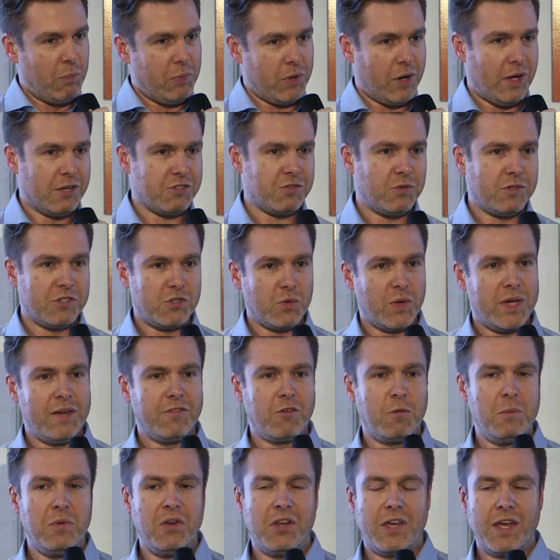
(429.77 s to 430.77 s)
but also as a way of
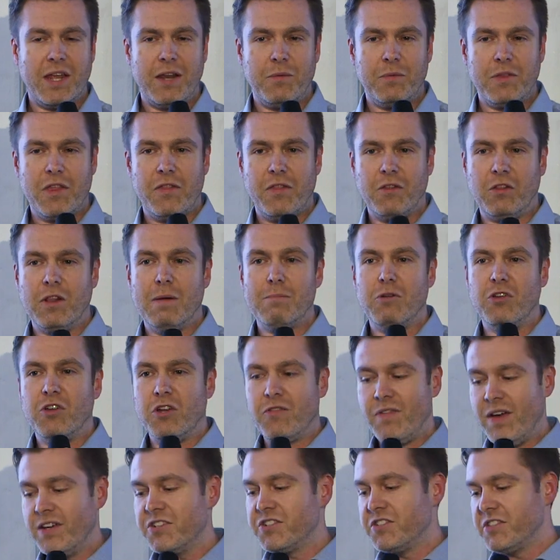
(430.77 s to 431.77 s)
communicating within the Global
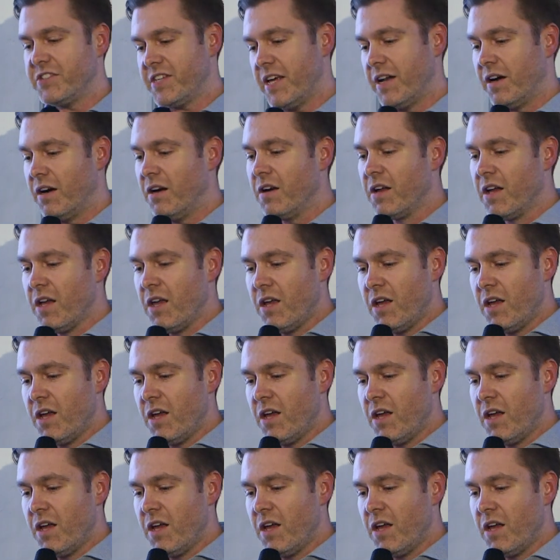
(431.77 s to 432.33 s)
Innovation Center,